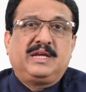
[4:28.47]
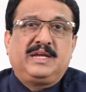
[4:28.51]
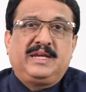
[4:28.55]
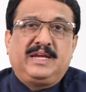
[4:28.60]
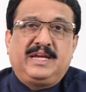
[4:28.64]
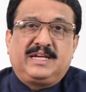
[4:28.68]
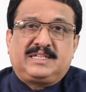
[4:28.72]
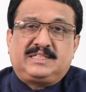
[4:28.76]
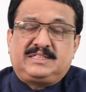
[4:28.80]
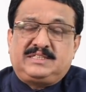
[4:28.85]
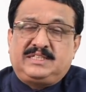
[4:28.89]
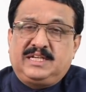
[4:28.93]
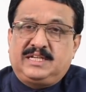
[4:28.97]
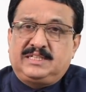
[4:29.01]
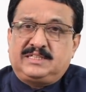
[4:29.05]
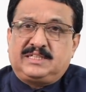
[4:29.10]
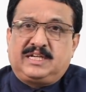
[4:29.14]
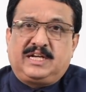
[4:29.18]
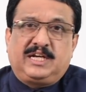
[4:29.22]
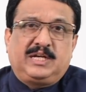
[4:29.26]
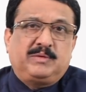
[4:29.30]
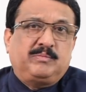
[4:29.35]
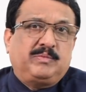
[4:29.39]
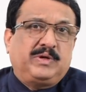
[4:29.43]
exchange
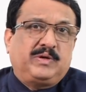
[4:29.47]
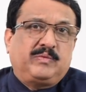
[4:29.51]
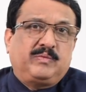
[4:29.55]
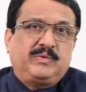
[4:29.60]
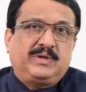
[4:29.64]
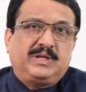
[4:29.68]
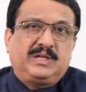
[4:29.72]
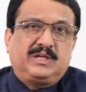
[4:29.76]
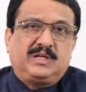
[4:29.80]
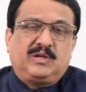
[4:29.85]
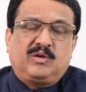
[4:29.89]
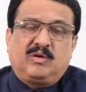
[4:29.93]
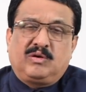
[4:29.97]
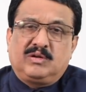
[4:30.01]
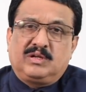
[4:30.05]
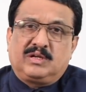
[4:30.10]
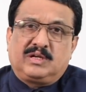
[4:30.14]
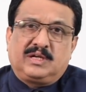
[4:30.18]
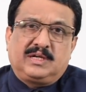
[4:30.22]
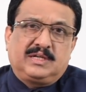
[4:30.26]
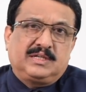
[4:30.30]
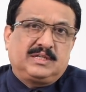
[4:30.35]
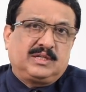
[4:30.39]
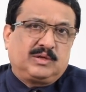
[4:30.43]
rate between
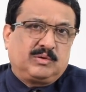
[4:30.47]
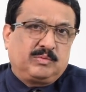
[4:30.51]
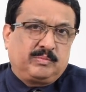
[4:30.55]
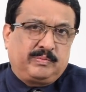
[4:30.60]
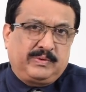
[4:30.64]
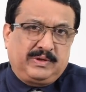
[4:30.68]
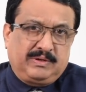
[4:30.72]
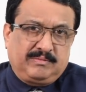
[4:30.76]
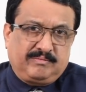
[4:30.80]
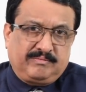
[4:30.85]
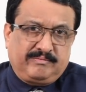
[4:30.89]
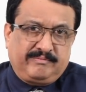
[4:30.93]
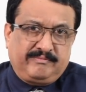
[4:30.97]
dollar and the rupee.